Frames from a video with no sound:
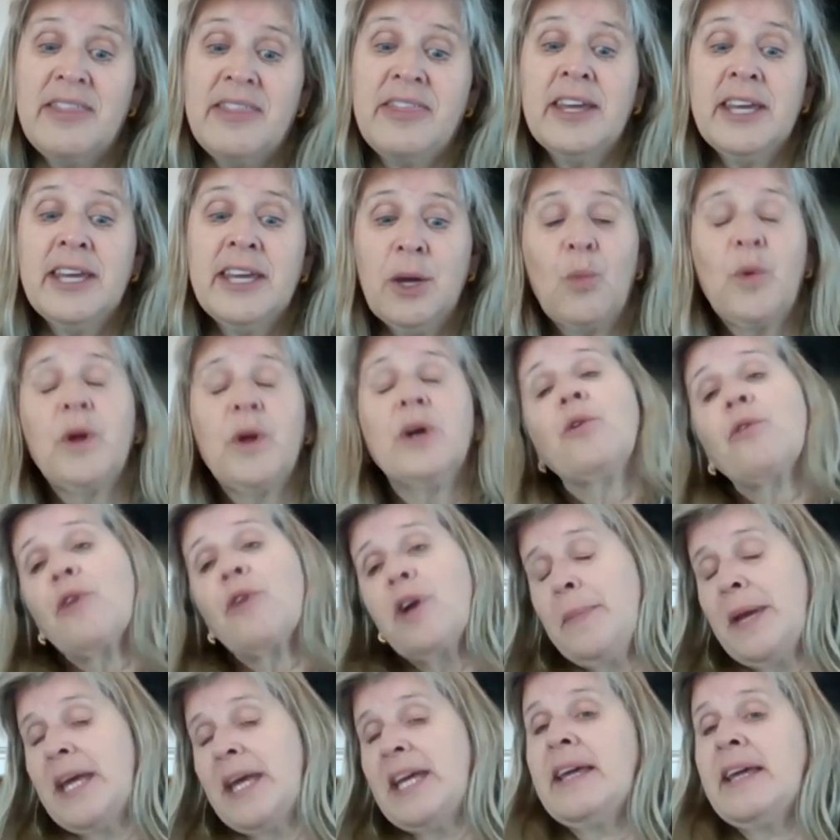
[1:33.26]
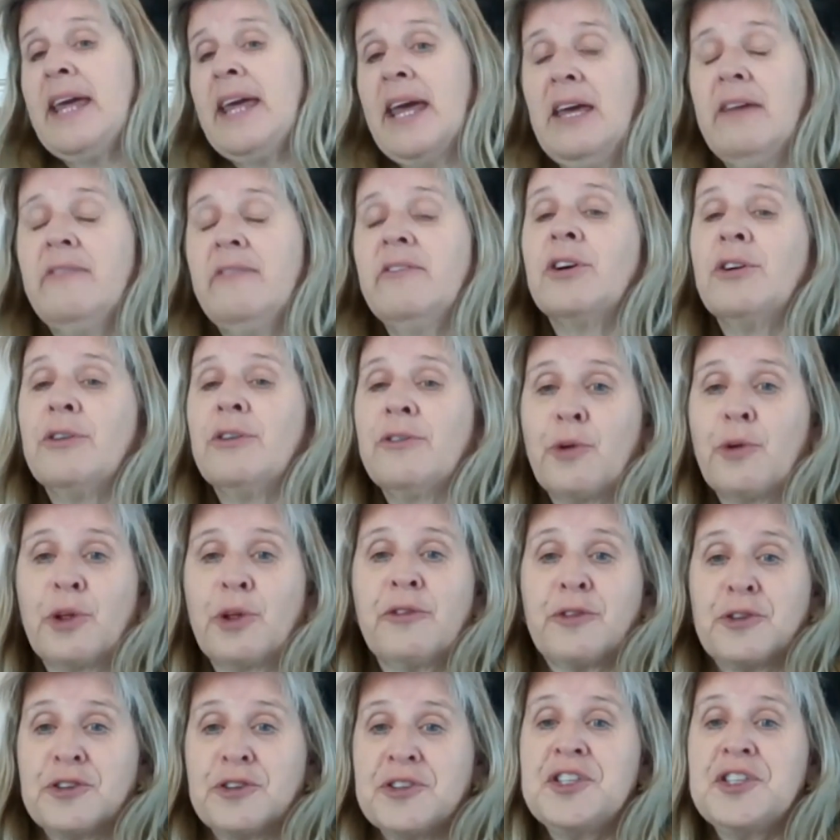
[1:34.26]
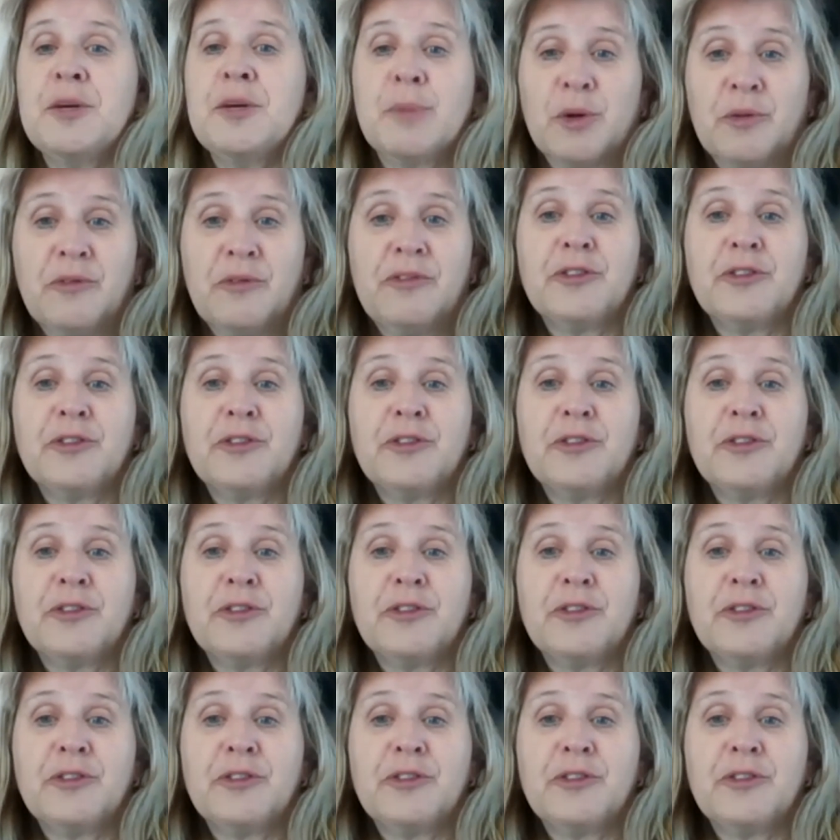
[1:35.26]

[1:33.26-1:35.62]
think it will remain K-Ville for the foreseeable